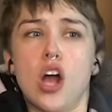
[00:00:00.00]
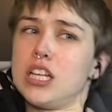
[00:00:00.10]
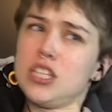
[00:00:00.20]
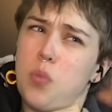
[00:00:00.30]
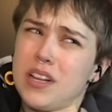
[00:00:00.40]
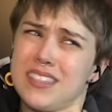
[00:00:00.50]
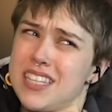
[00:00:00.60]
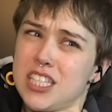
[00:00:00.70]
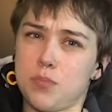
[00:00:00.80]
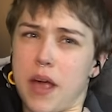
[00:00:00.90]
He wants
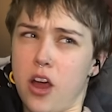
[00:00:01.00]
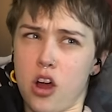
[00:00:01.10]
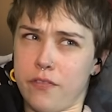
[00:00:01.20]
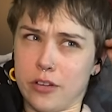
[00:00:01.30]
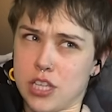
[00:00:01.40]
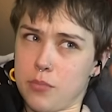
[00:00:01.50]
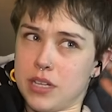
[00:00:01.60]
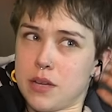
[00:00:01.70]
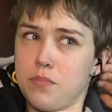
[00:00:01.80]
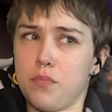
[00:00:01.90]
to spare her for some
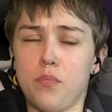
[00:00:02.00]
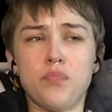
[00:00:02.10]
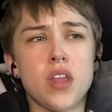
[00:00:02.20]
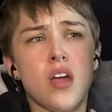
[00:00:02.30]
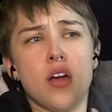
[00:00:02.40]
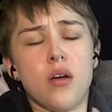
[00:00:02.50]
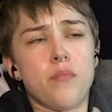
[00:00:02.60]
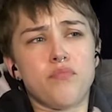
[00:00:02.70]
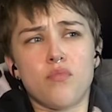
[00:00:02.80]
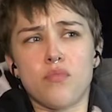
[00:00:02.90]
reason.
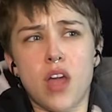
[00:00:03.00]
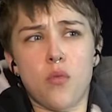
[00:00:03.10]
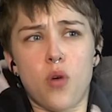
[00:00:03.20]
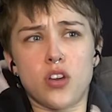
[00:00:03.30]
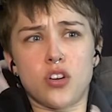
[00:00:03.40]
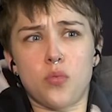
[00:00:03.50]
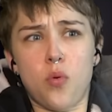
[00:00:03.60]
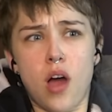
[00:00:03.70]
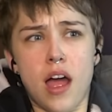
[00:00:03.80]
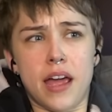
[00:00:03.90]
I wonder
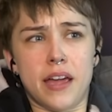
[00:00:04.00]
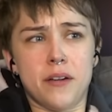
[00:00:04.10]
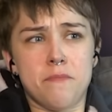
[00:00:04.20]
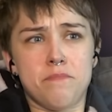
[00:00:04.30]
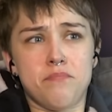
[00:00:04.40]
why.